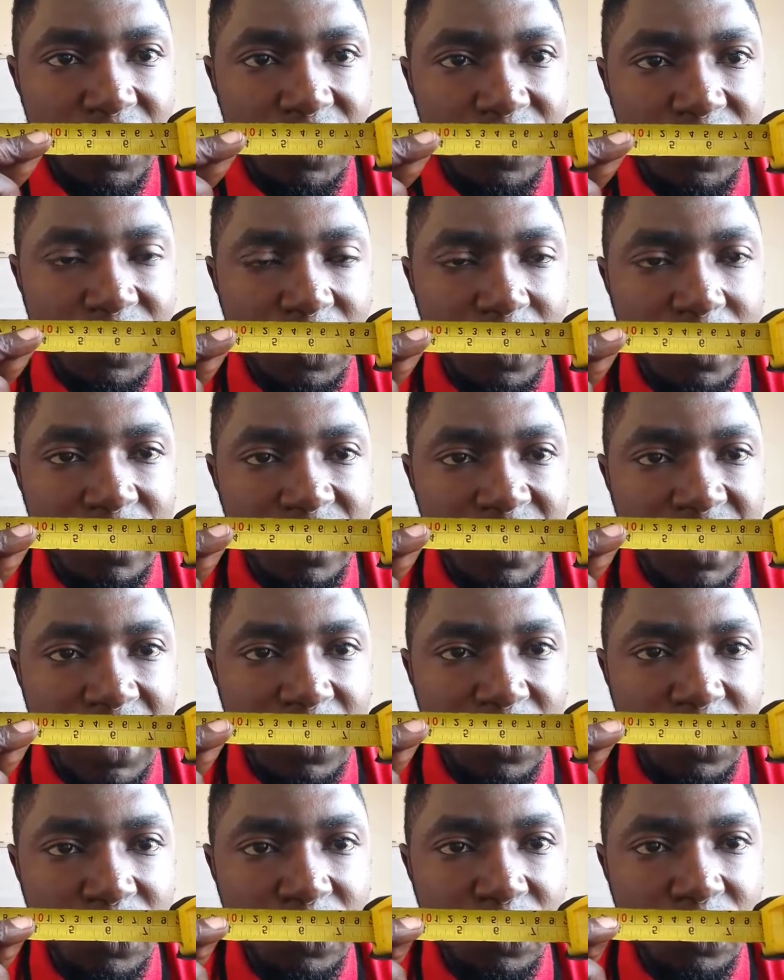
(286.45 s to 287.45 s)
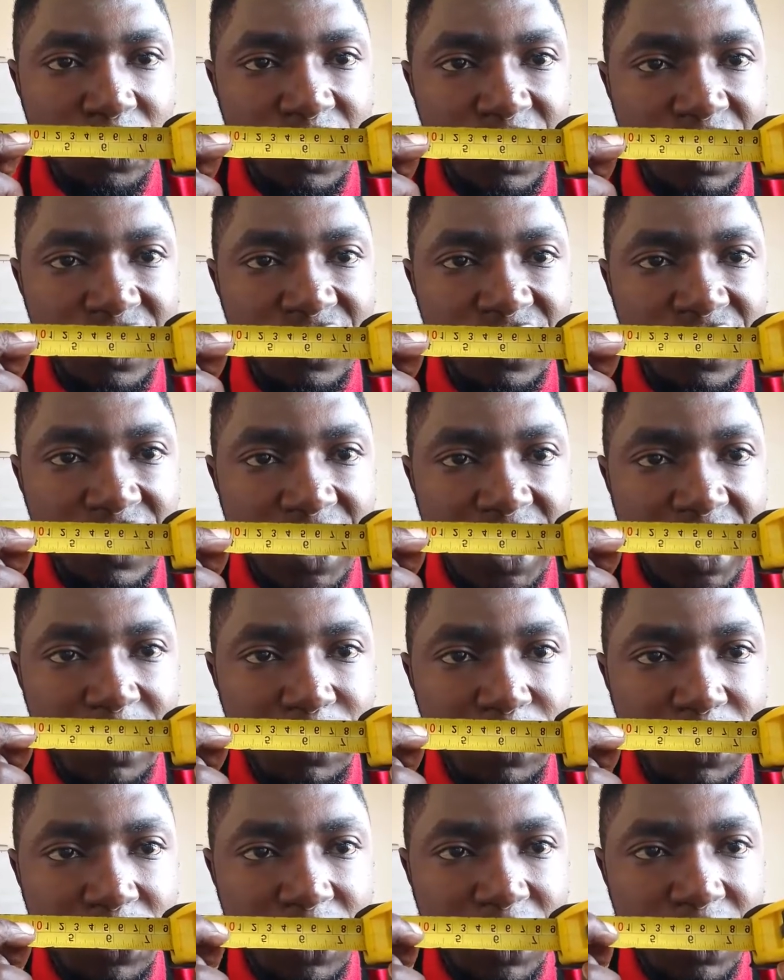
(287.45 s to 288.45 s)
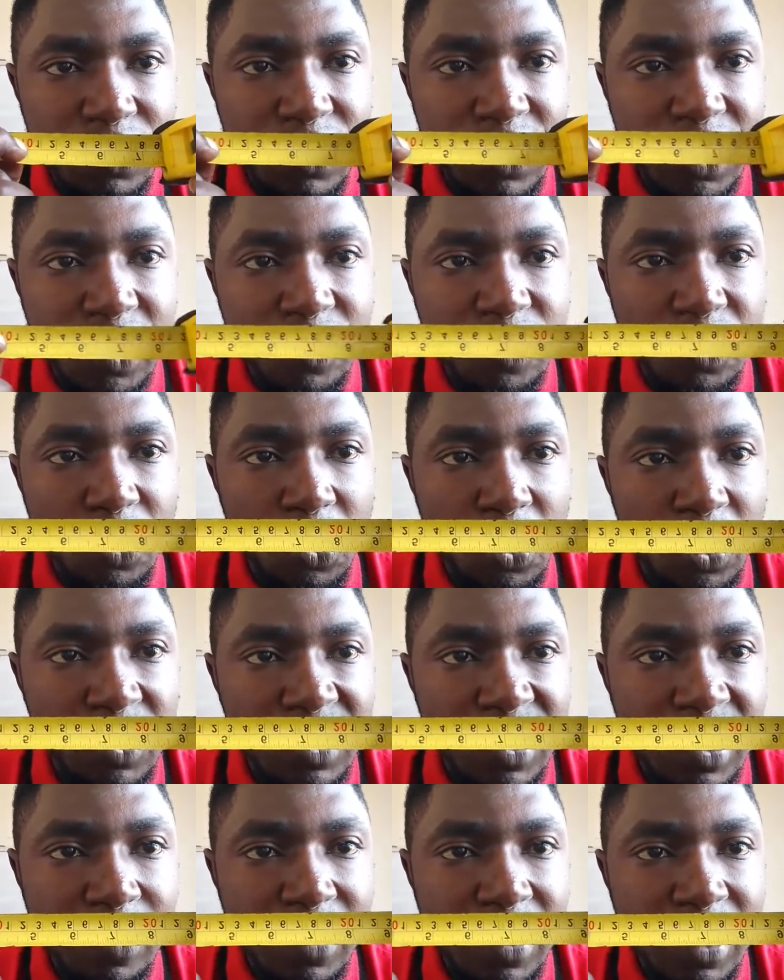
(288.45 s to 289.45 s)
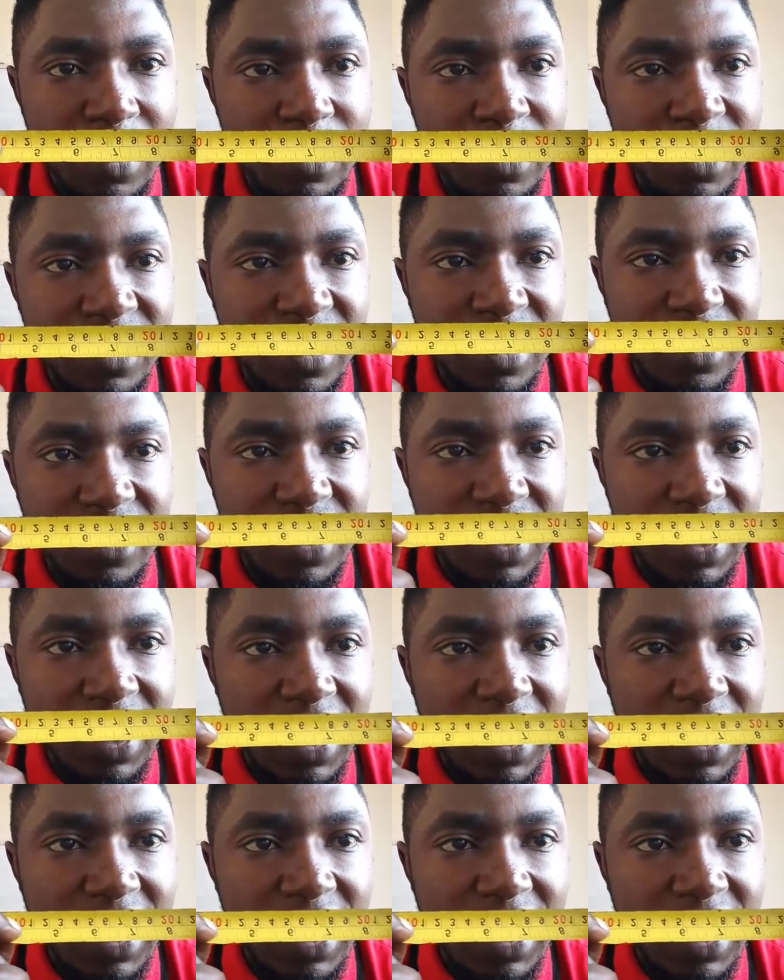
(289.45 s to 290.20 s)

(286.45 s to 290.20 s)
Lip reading: From 0 to this red point, we give you 100 millimeters.